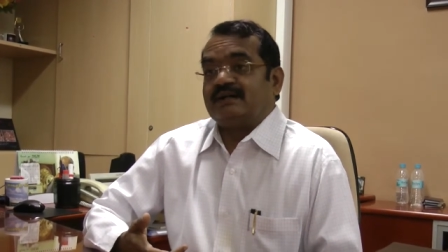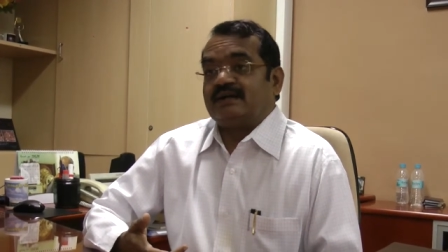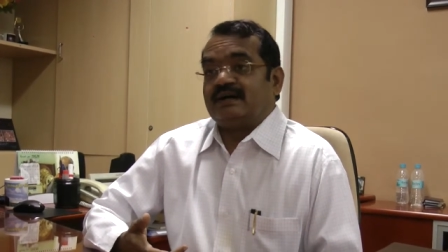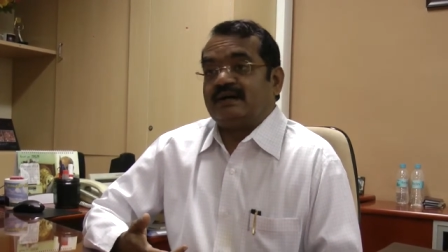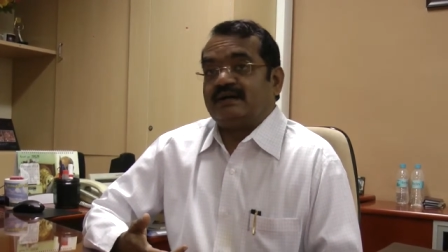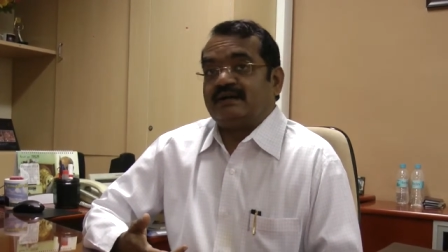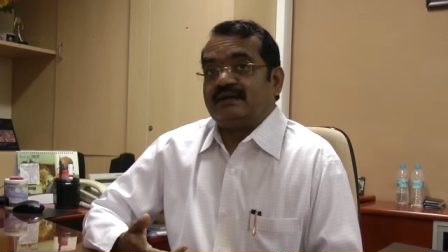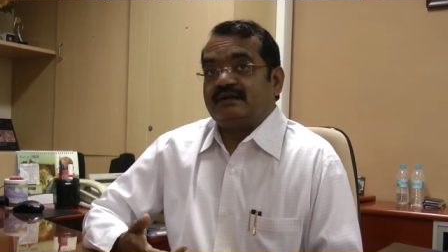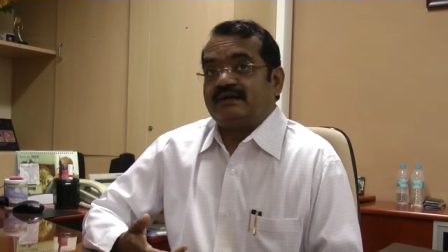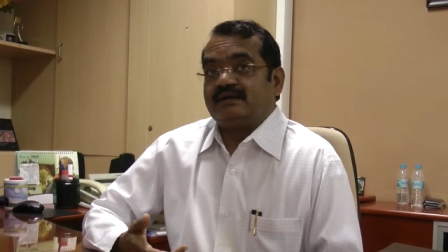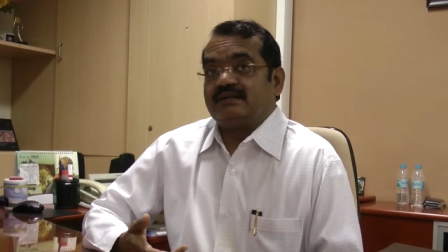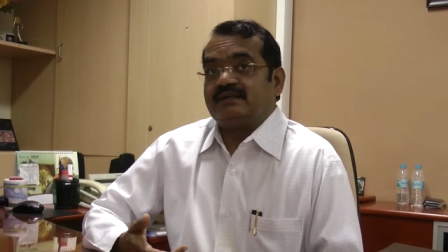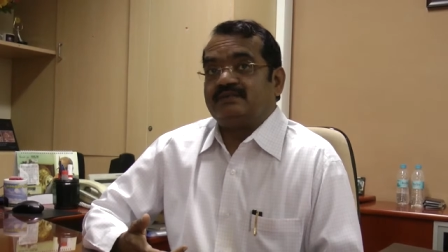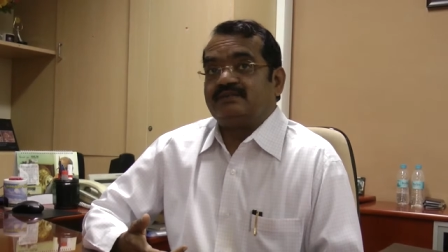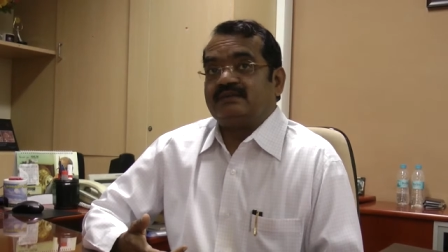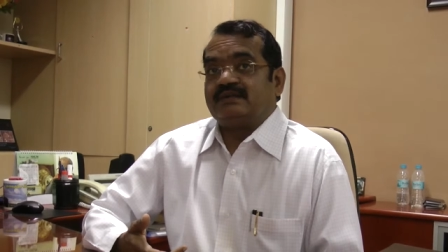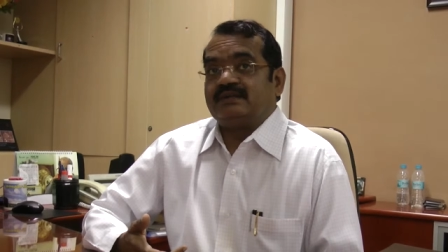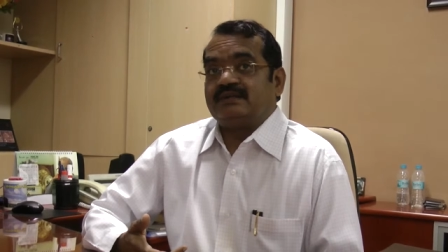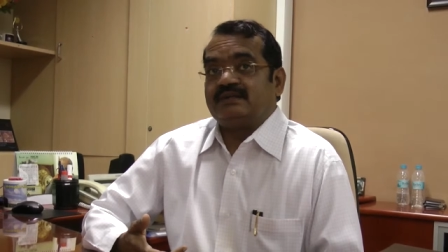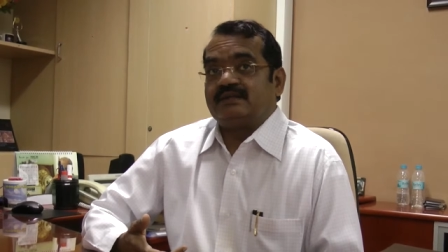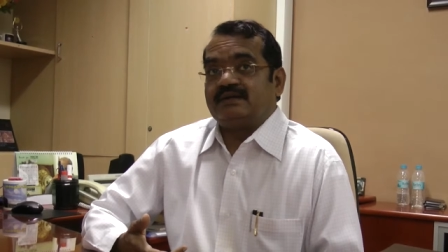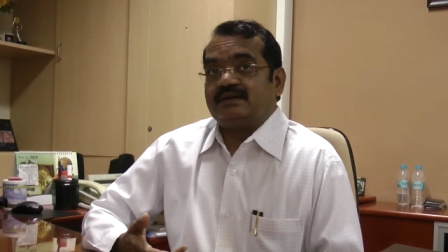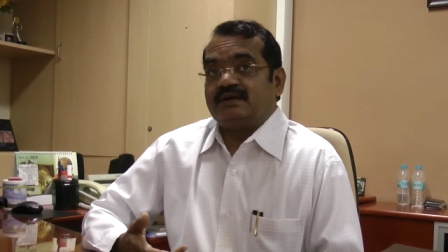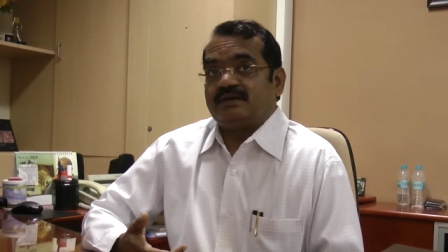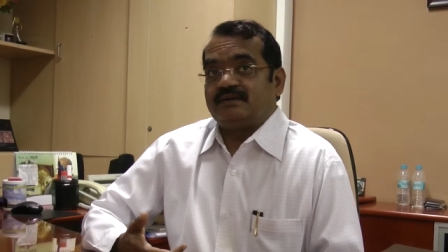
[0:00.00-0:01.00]
And
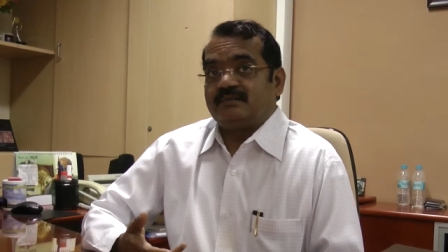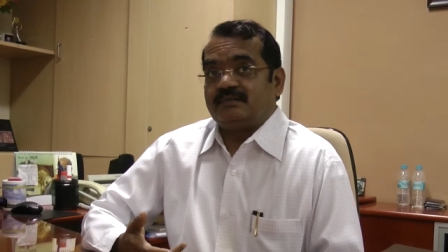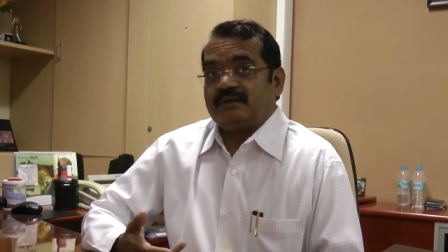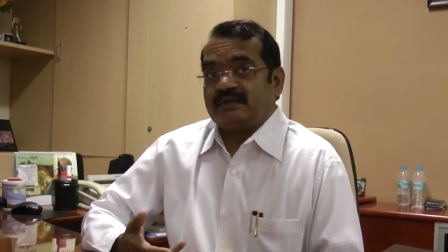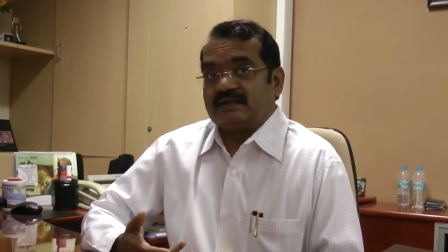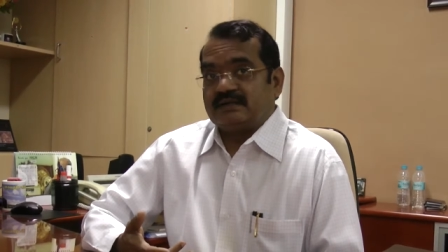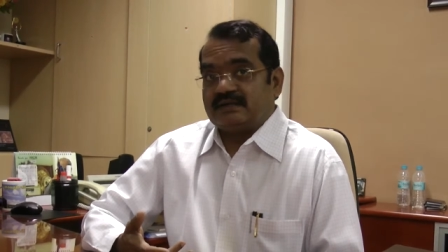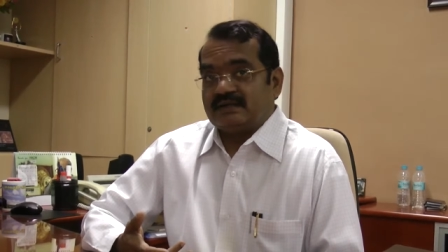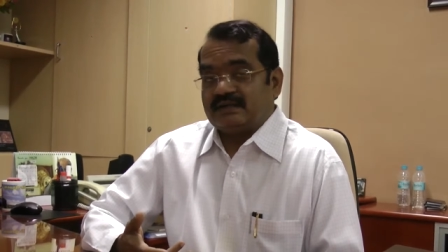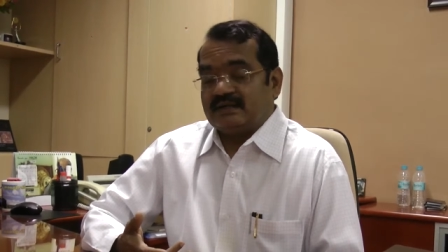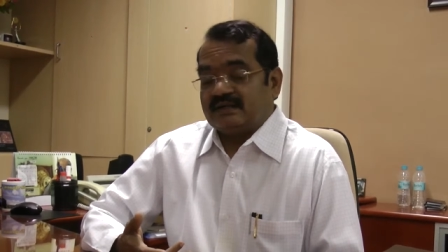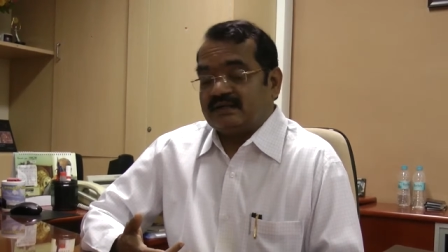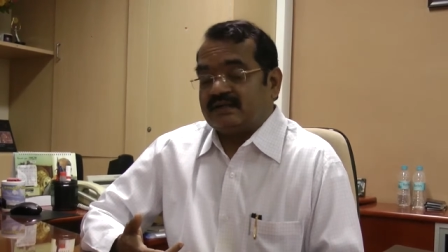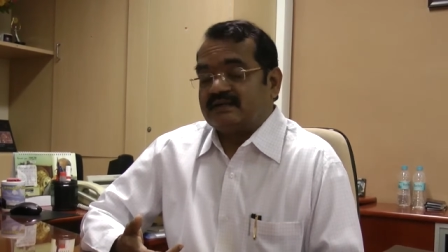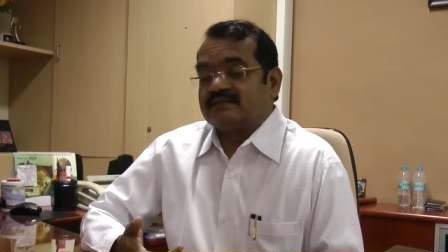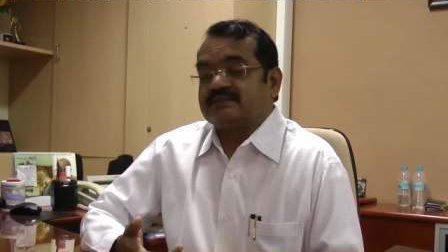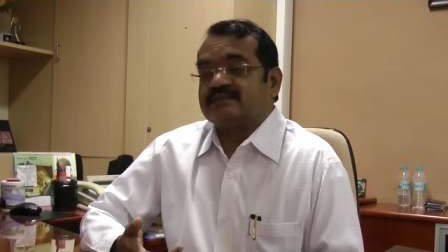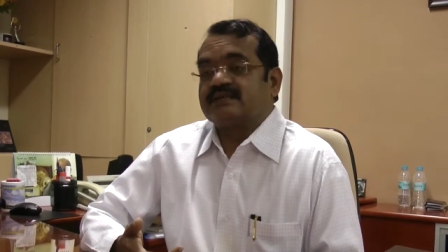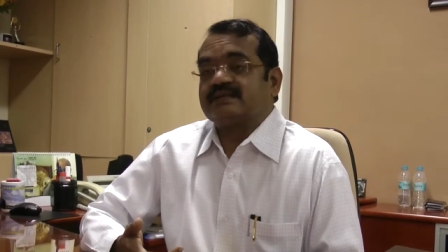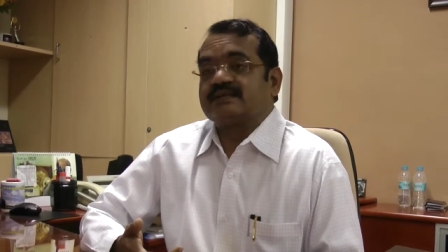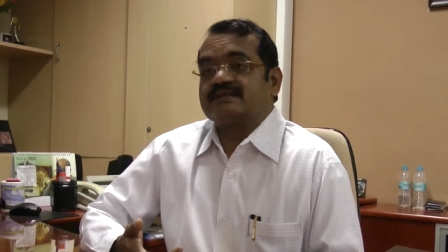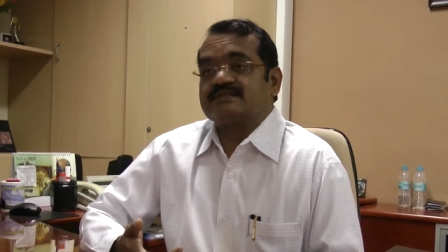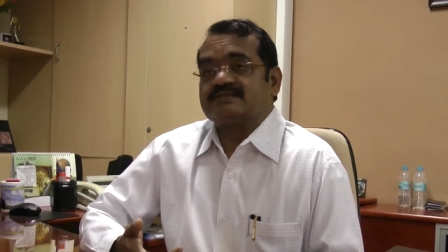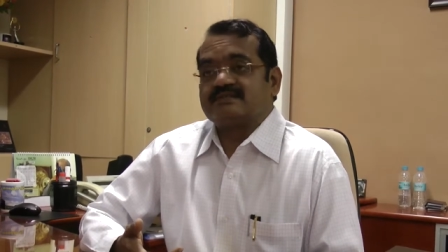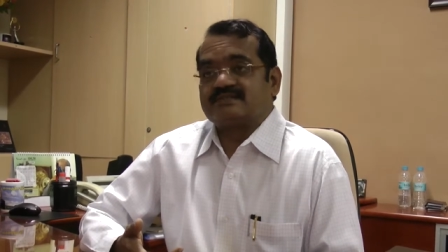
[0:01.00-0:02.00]
even the medical
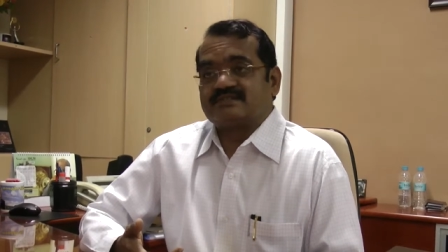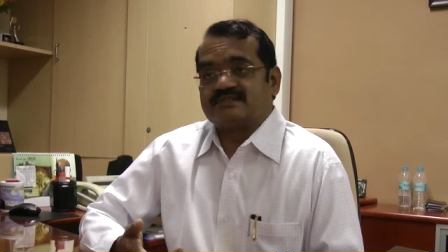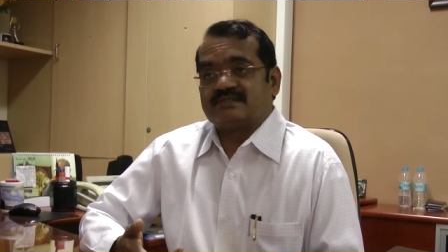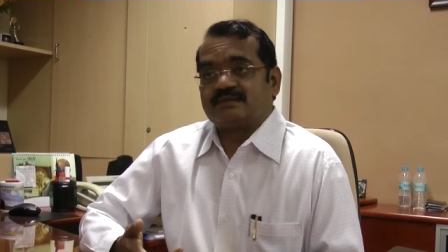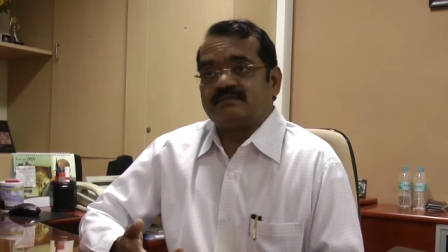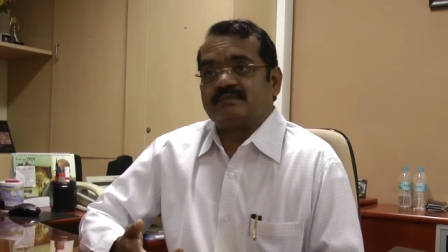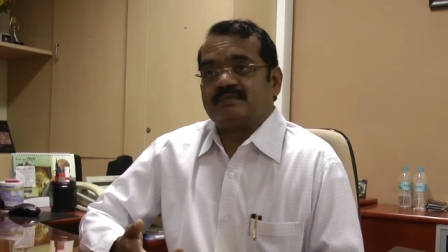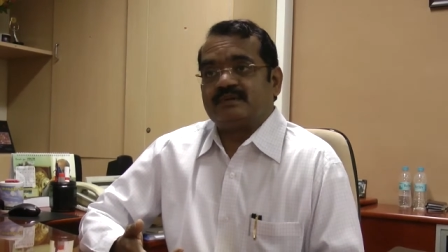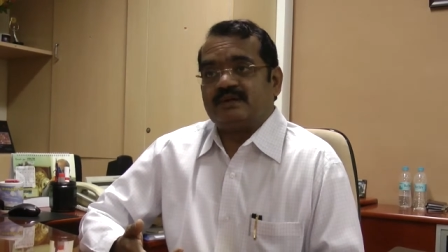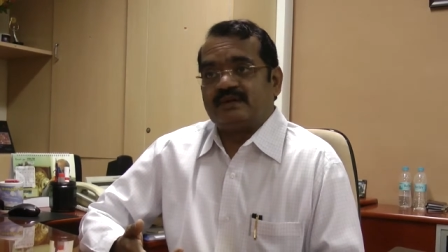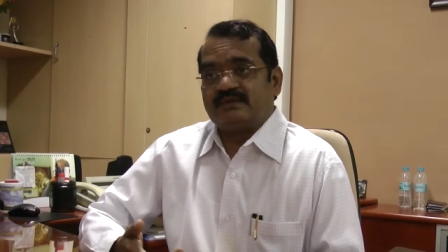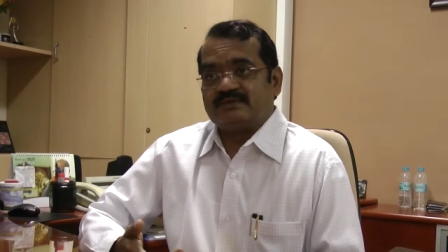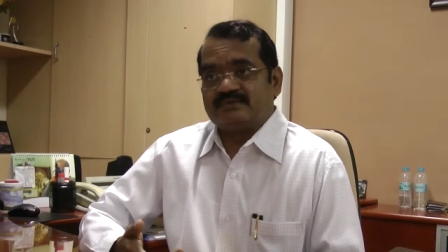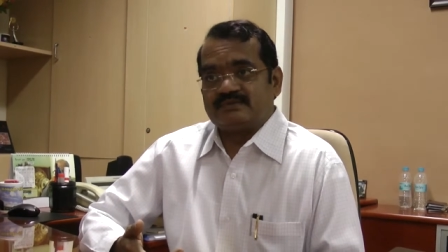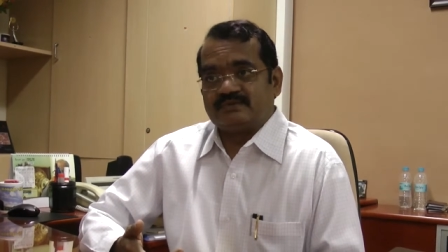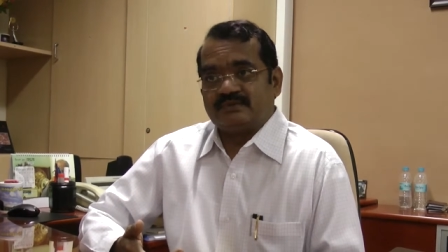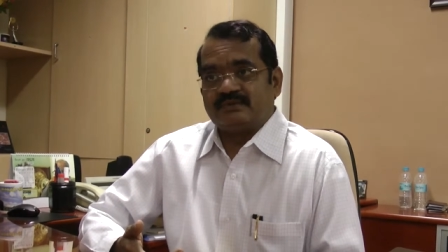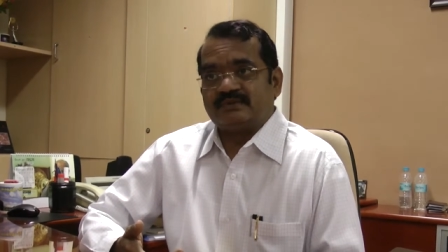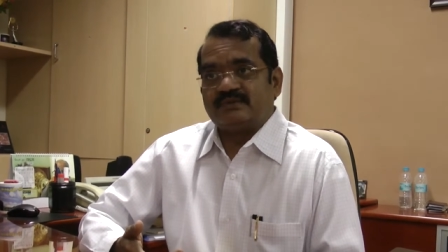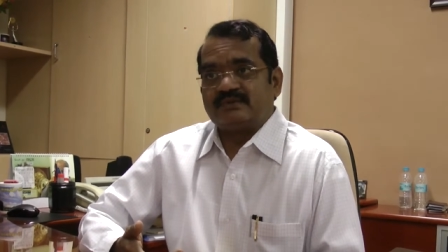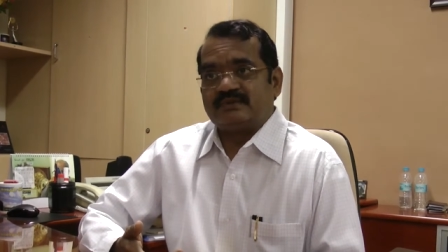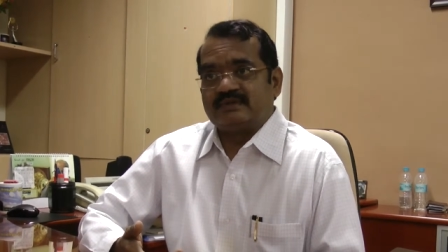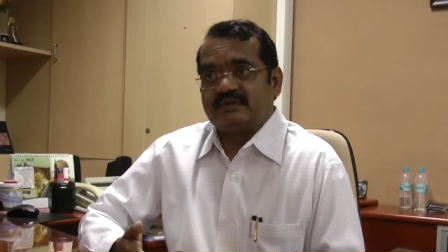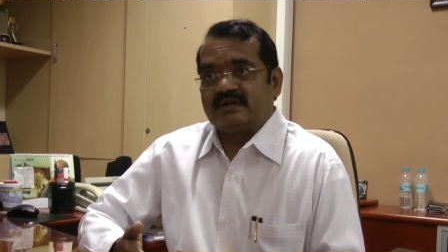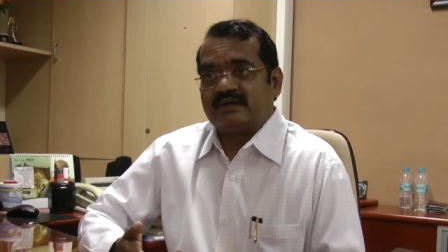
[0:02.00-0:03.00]
healthcare system also